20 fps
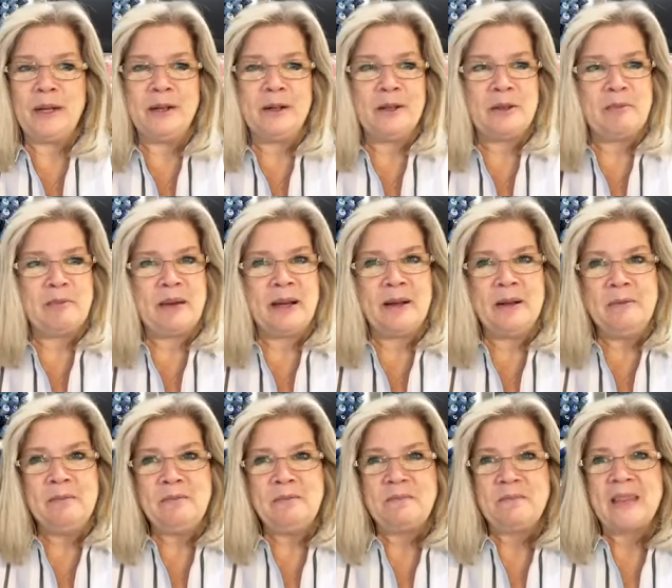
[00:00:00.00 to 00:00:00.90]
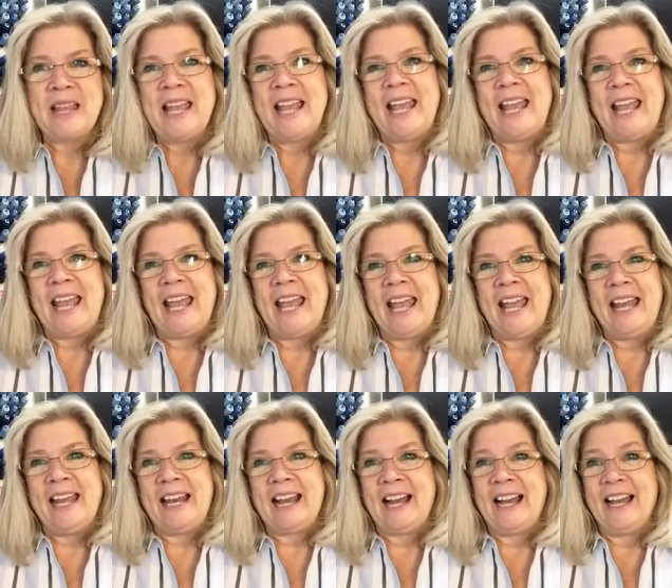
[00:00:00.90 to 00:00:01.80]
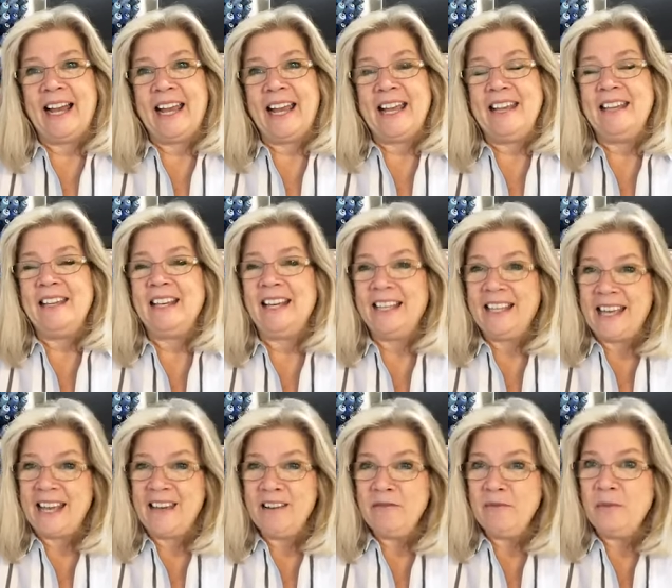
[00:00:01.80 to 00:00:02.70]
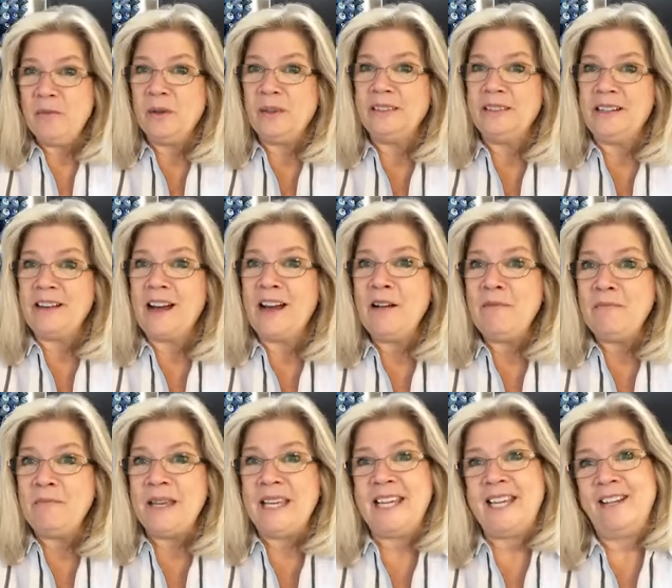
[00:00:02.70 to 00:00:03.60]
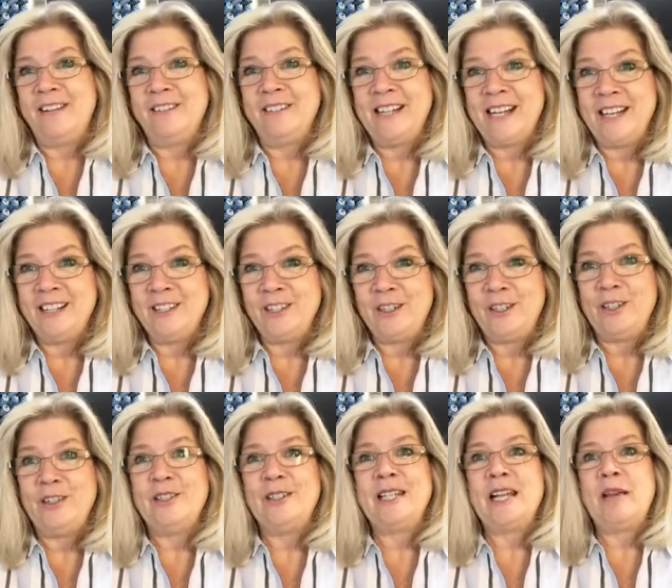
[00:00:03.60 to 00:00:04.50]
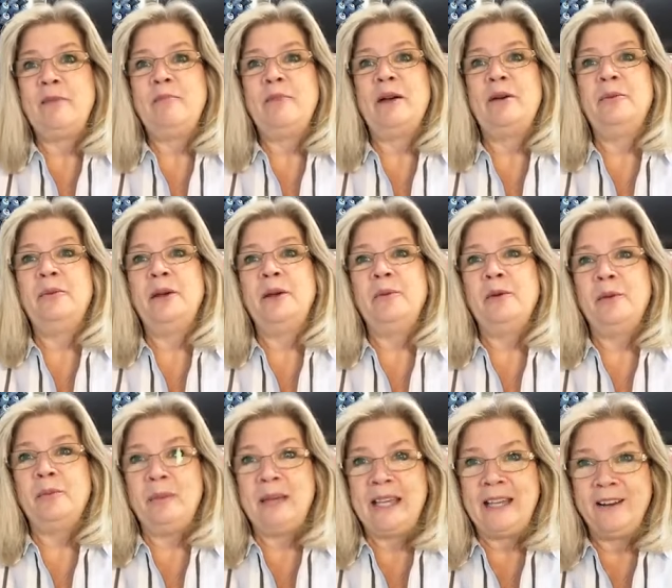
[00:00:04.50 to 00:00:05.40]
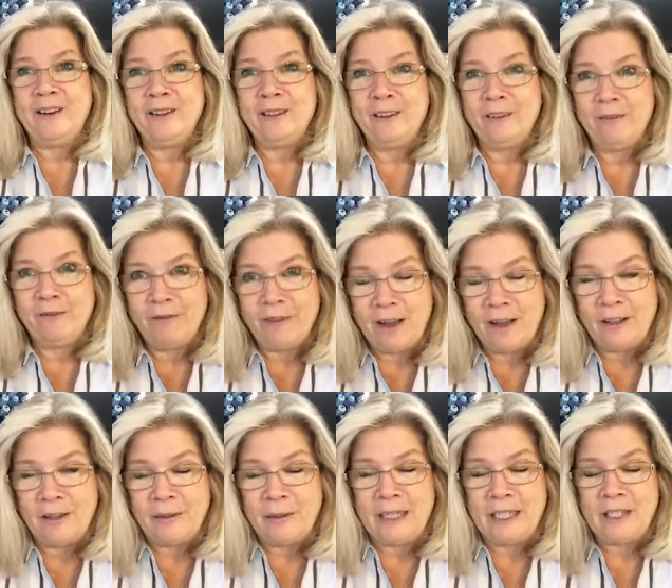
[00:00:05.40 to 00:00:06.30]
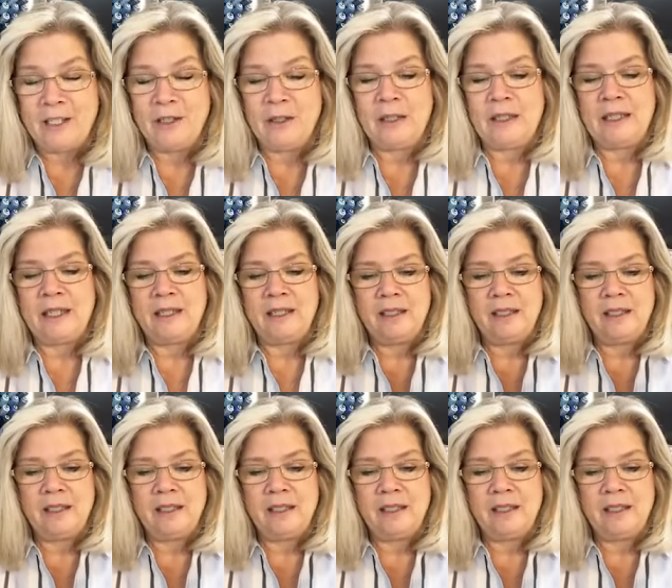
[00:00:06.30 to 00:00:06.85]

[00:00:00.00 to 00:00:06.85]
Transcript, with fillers: under the belt. And I, again, will not be here next Tuesday, but we will be here the following Tuesday.